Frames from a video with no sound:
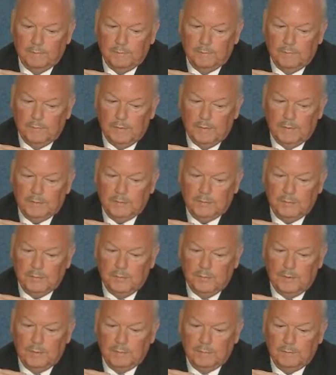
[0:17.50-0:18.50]

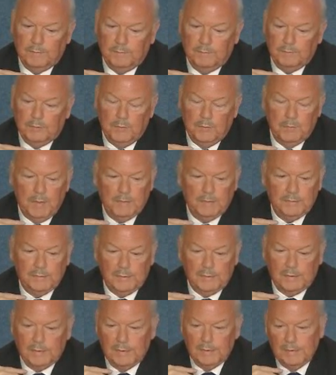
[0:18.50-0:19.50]
issue of
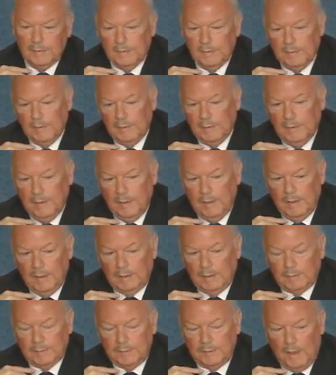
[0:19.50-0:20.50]
domestic
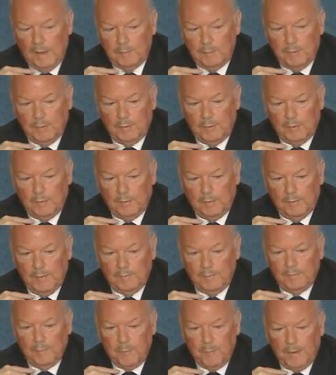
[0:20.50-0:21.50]
cyber
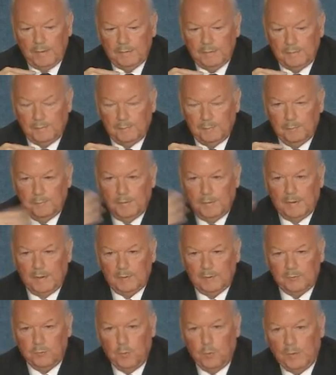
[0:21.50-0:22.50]
information.
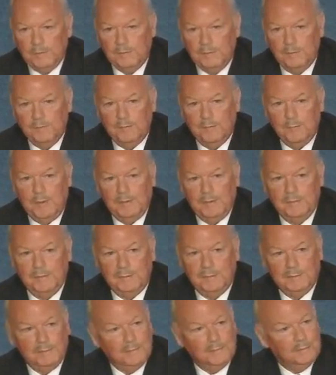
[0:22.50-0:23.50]
Because once
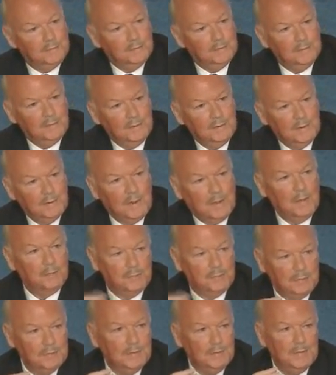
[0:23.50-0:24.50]
information
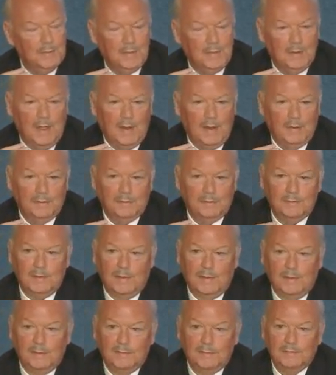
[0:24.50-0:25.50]
comes into the United
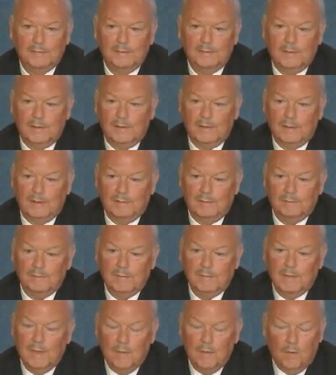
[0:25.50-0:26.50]
States
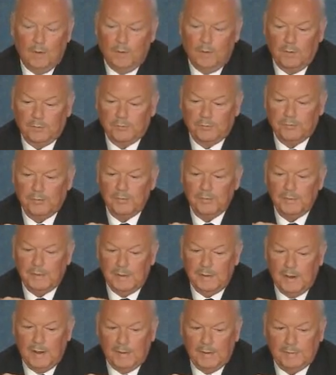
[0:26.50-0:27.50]
or goes through the
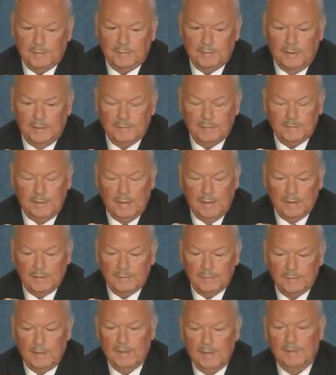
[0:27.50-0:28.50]
United States, the
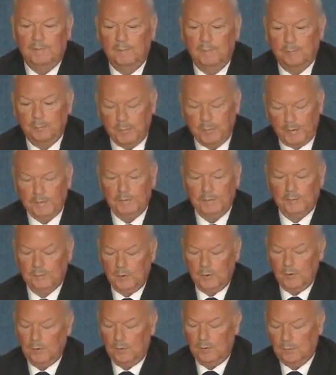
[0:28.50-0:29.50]
NSA plays a
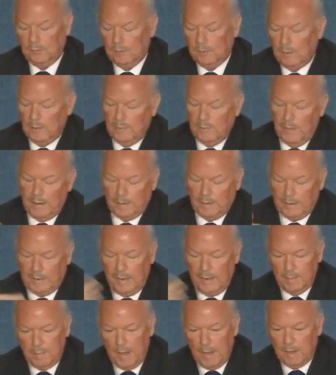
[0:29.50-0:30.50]
role. That
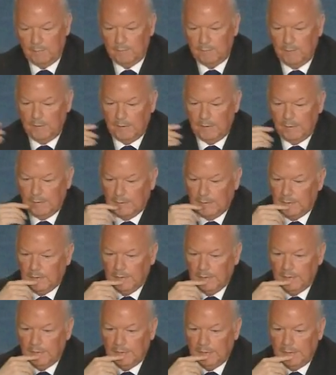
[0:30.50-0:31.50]
came out very
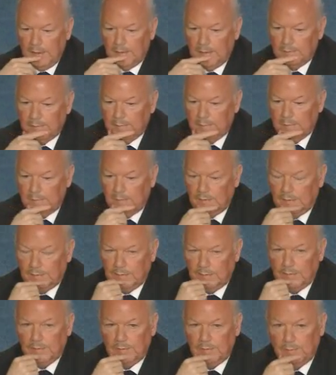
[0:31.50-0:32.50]
clearly after
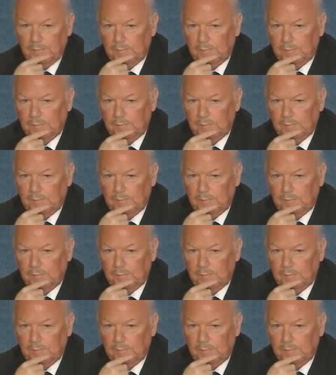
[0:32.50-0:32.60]
during the